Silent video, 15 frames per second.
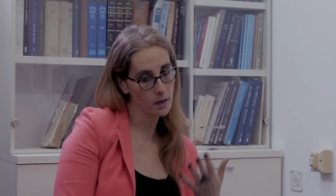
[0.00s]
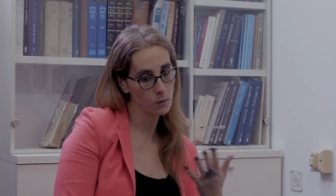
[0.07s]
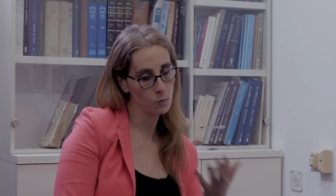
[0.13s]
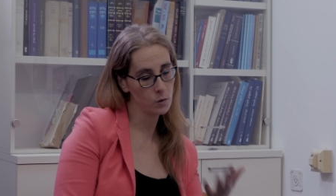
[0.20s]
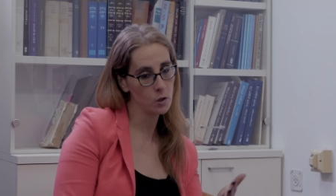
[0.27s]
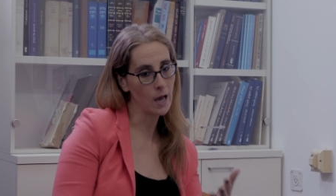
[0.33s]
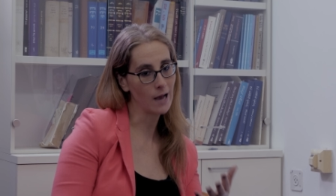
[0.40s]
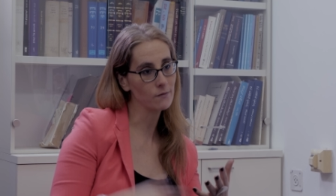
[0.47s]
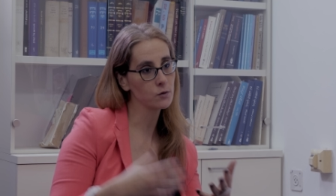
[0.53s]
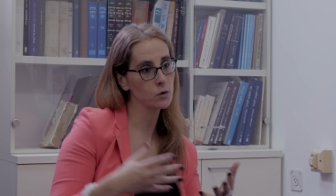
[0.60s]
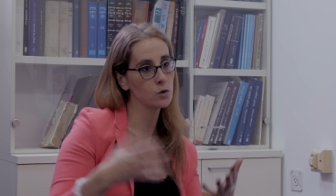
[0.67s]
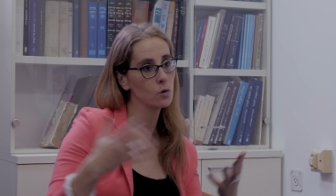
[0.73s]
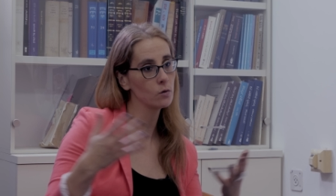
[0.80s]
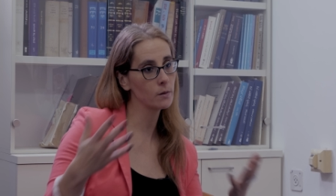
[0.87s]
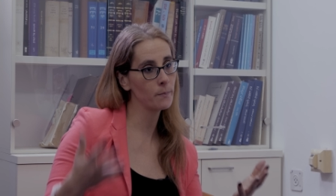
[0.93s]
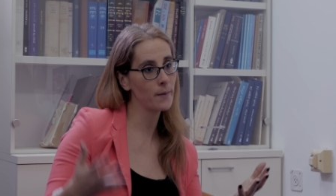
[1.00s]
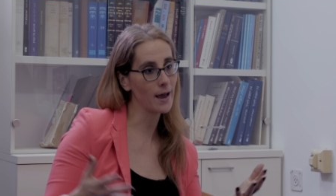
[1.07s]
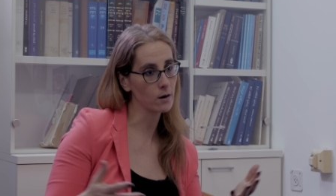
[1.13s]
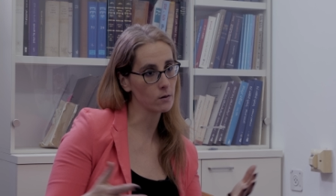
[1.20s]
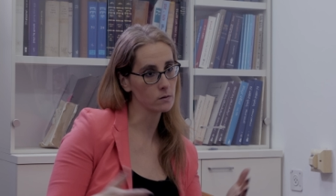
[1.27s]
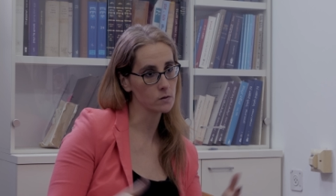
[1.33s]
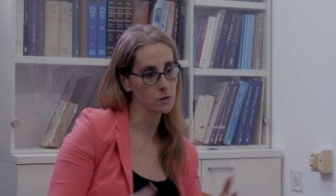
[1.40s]
and you have to know the
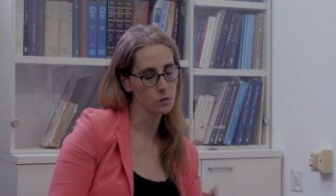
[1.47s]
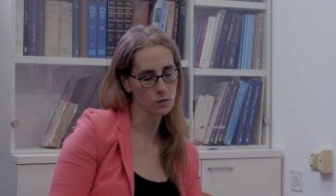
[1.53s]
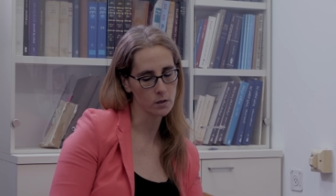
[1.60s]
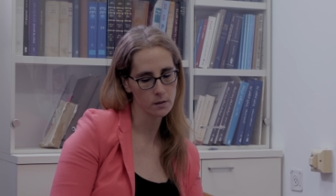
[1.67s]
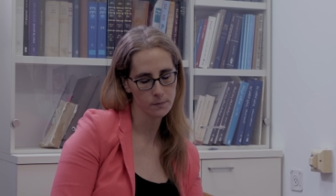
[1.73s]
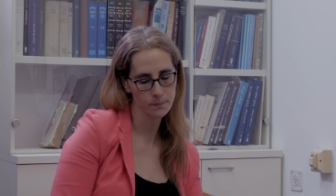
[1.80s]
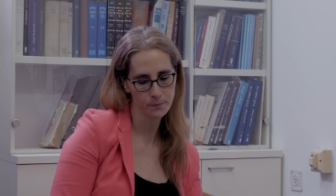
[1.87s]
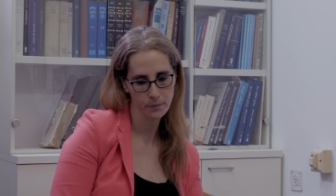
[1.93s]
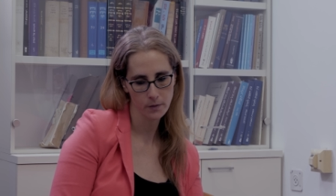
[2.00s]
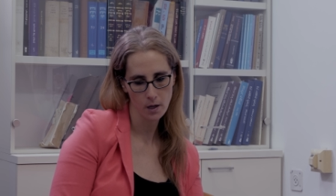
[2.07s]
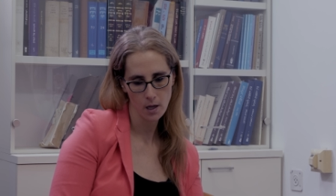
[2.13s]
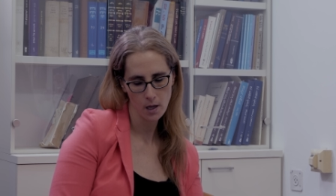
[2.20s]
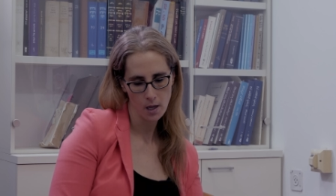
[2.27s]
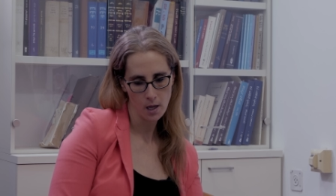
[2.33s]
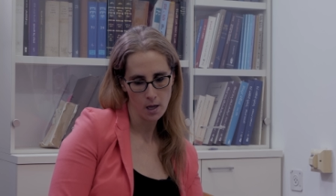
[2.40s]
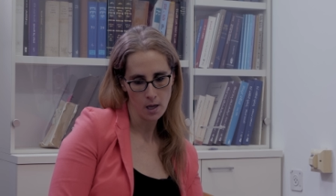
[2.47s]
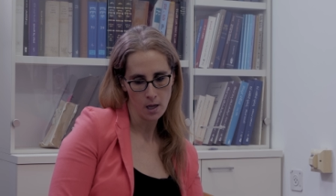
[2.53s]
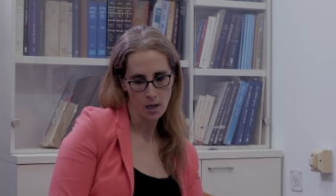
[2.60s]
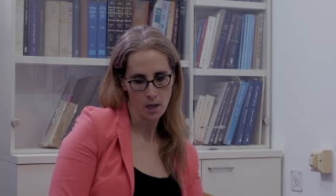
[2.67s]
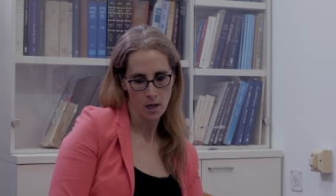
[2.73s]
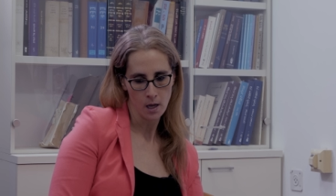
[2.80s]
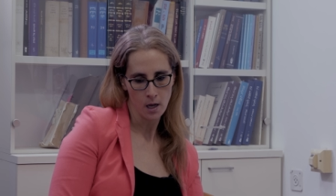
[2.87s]
background to it.
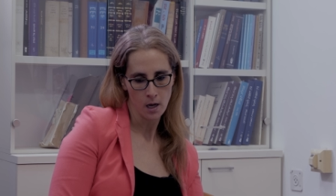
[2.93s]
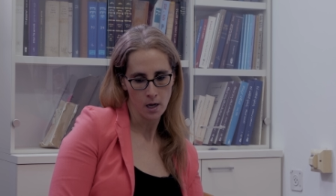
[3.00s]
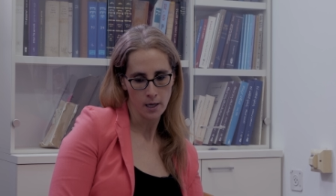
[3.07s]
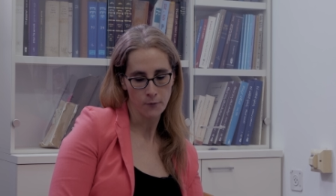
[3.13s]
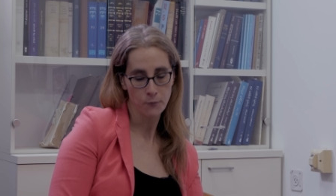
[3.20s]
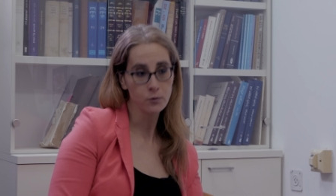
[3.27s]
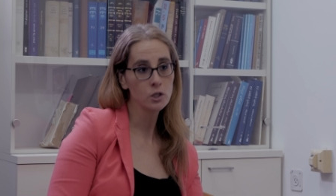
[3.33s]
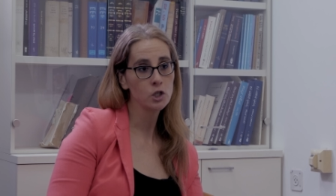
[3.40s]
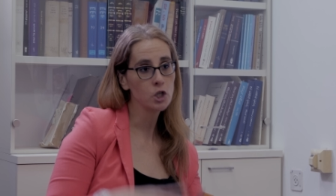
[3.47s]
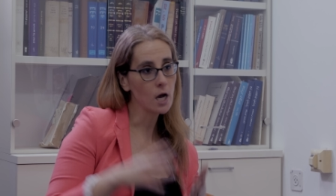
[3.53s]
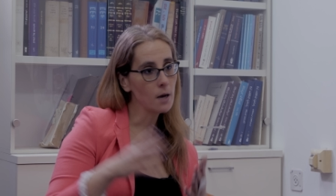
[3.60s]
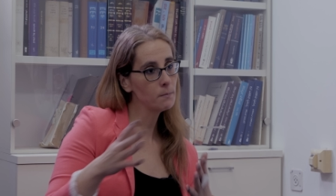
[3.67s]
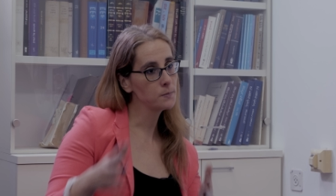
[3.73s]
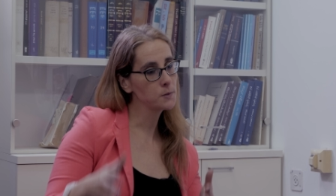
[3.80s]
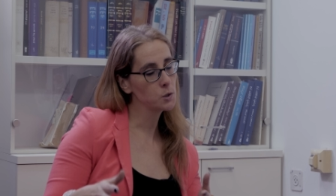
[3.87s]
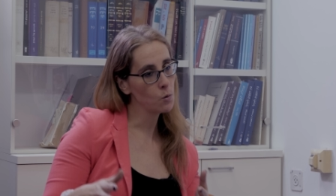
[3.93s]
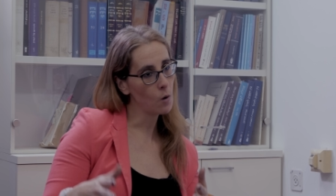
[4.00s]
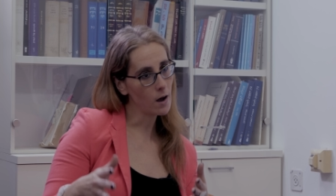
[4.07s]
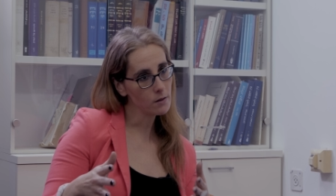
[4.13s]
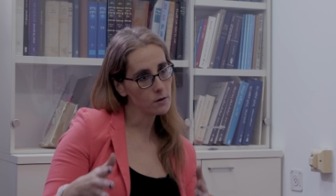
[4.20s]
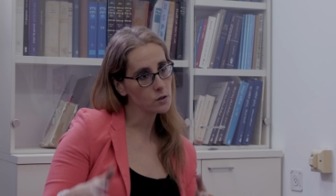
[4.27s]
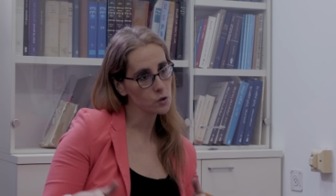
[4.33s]
If we jump to
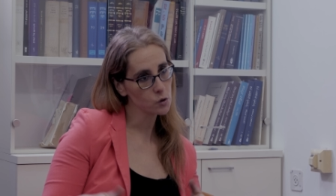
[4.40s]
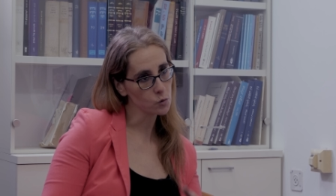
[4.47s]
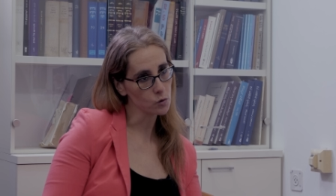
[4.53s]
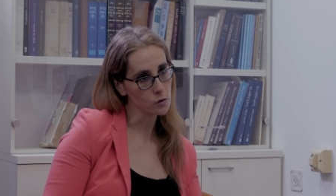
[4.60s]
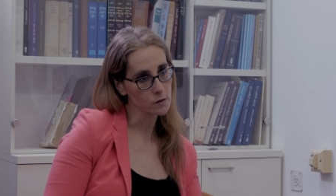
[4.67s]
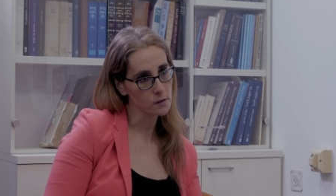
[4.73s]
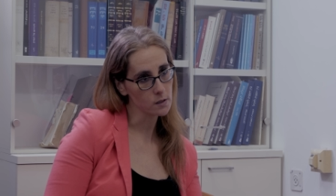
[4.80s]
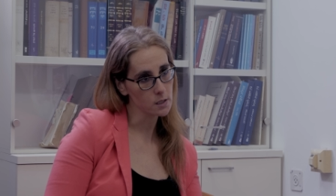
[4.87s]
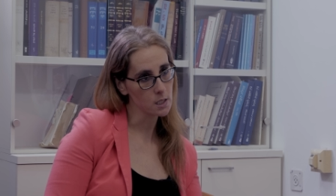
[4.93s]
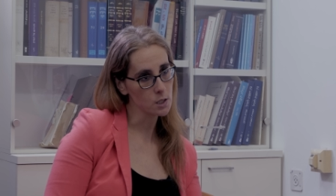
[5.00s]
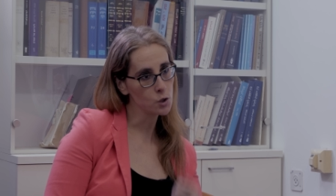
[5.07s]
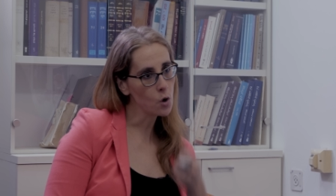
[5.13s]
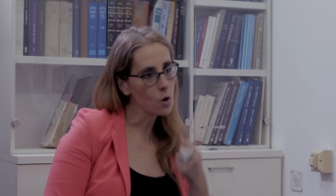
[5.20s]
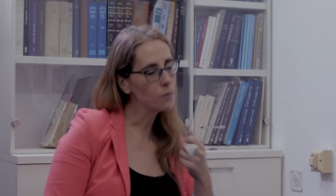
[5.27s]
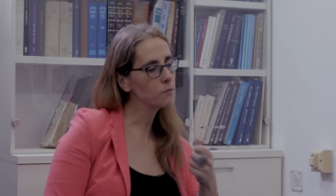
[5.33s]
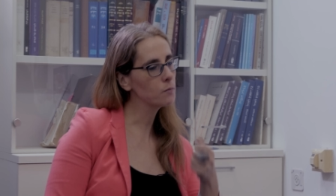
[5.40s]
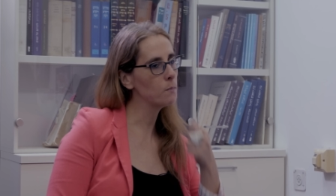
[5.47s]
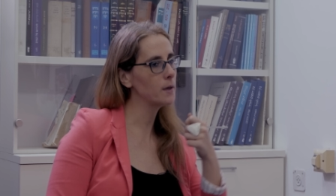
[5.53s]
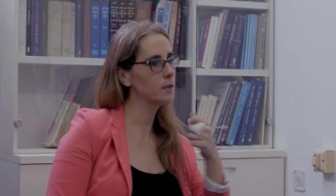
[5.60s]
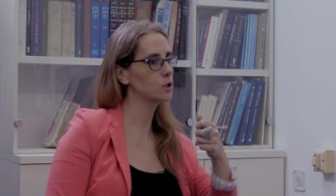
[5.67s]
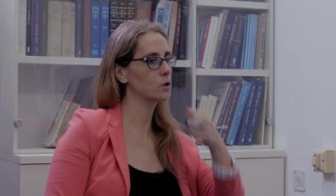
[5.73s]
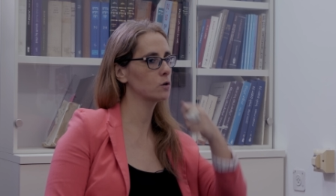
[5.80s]
other sources that don't
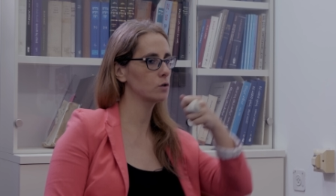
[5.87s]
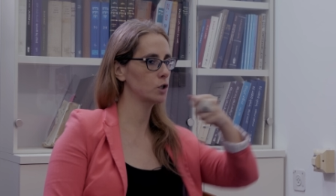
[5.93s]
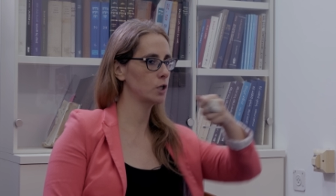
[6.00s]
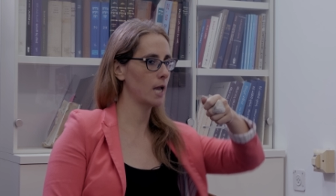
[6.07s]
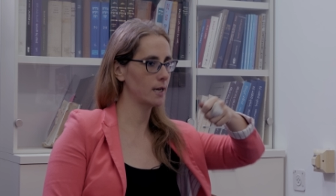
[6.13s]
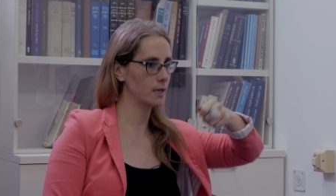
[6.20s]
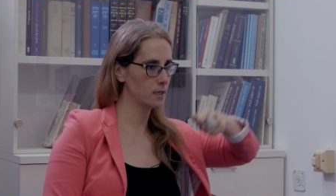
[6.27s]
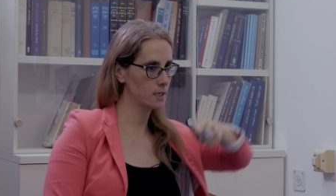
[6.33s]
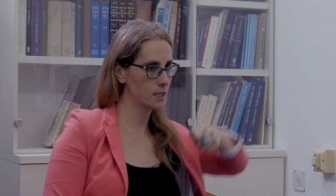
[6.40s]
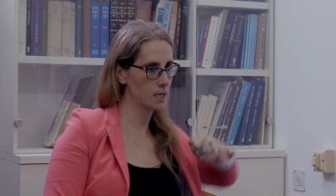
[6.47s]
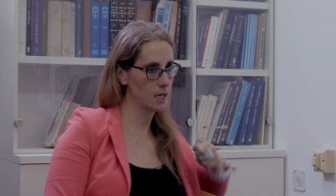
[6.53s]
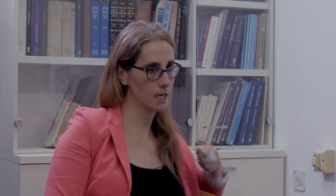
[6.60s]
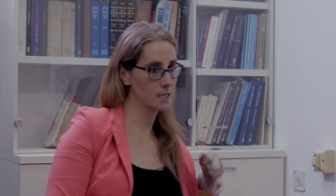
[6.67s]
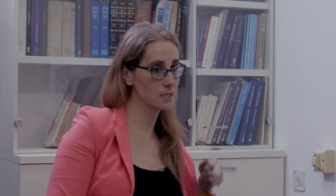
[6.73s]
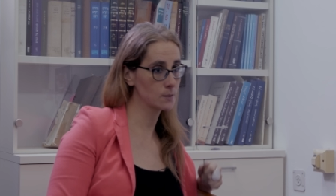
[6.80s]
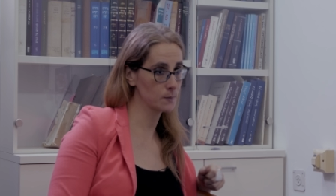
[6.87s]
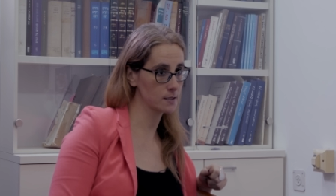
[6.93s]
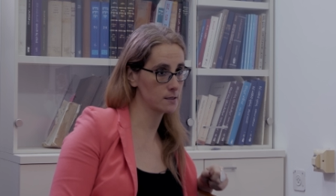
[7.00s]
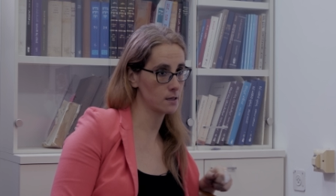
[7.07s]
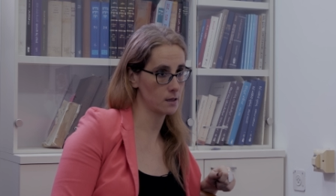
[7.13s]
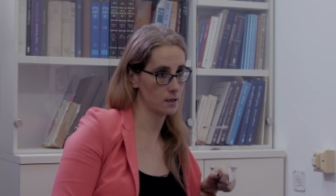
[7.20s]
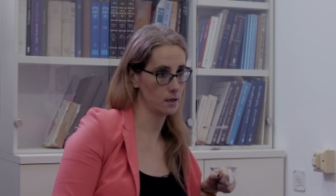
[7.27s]
mention Christianity
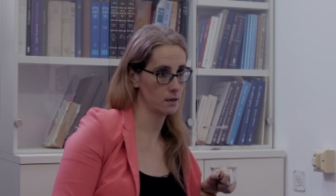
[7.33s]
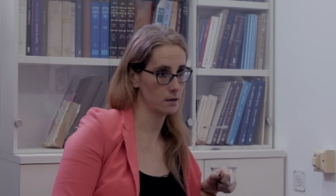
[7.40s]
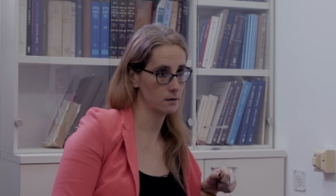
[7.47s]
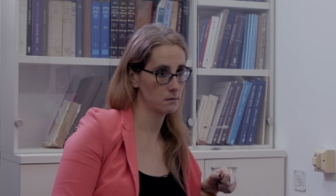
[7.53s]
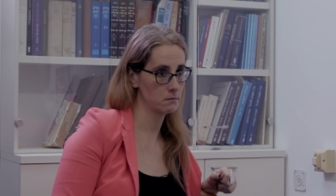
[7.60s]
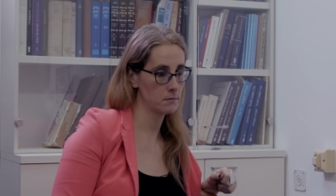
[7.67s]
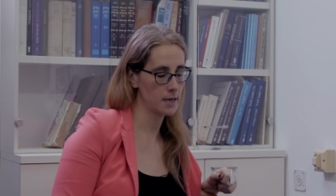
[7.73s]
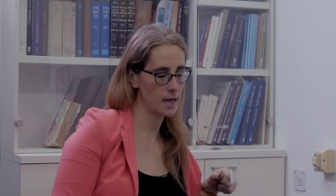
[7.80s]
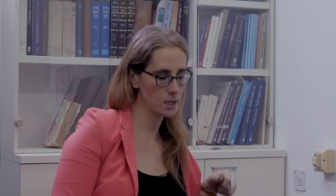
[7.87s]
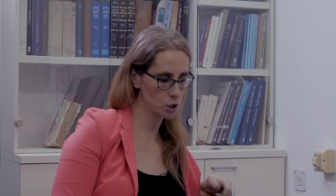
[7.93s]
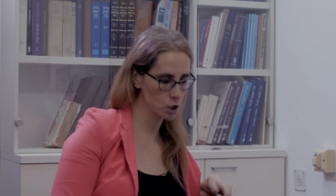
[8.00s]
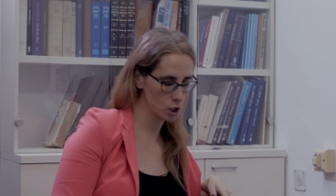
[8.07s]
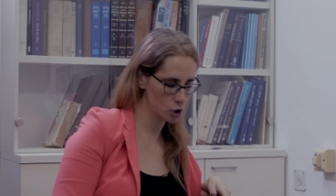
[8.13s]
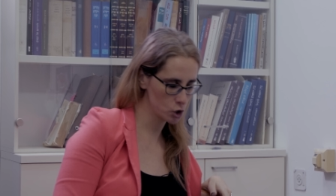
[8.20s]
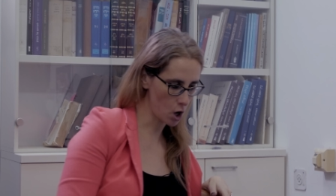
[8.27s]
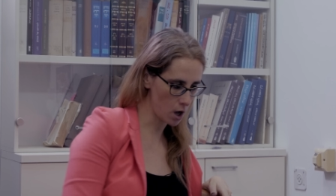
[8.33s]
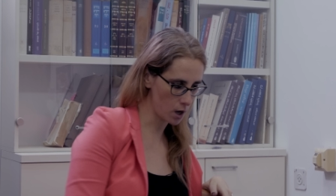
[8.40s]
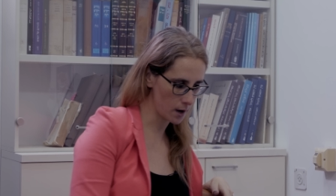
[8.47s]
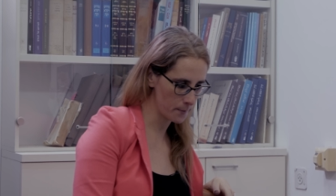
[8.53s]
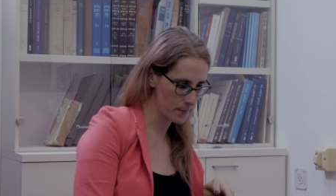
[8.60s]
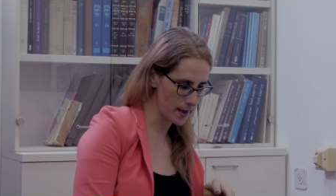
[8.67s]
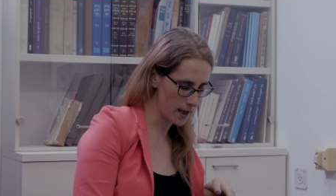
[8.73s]
explicitly, but actually
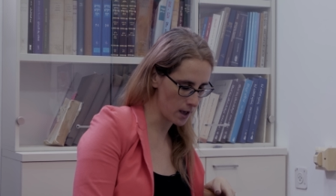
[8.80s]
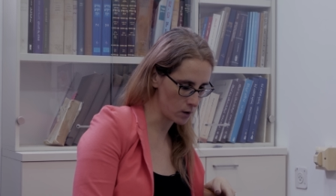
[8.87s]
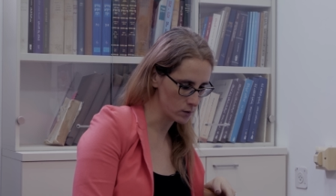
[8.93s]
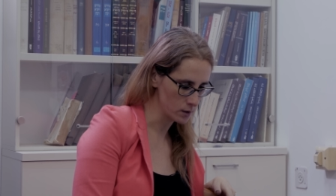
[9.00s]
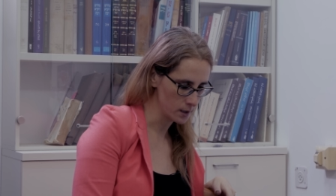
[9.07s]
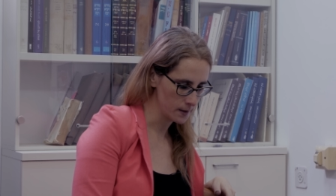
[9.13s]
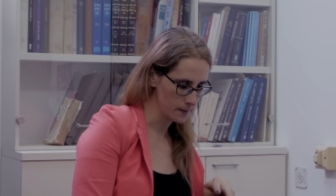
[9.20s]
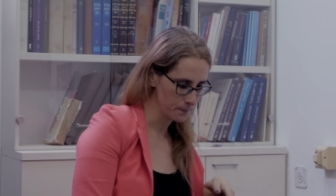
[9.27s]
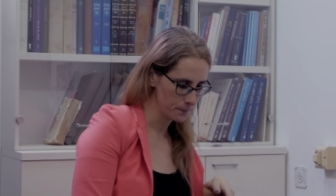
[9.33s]
talk about